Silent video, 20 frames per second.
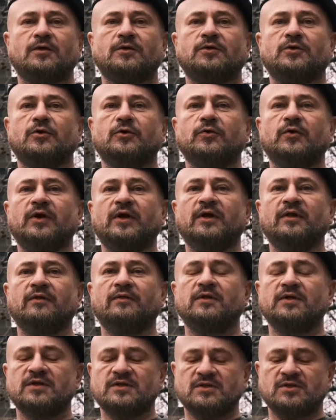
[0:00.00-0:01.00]
During
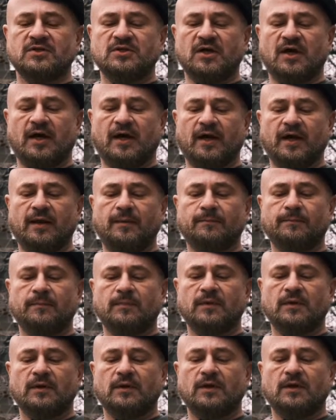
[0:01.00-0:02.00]
this
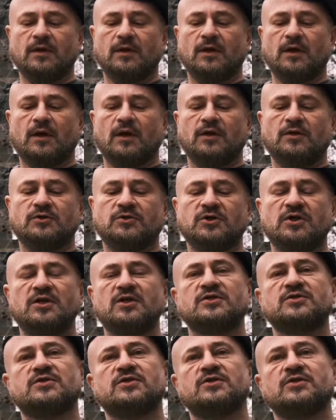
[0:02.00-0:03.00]
time,
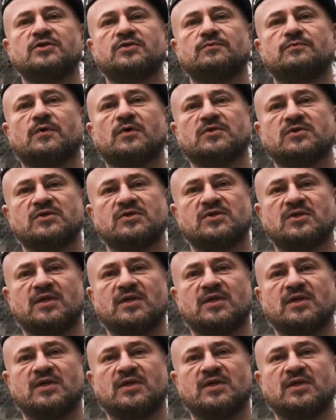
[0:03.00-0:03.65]
Jesus was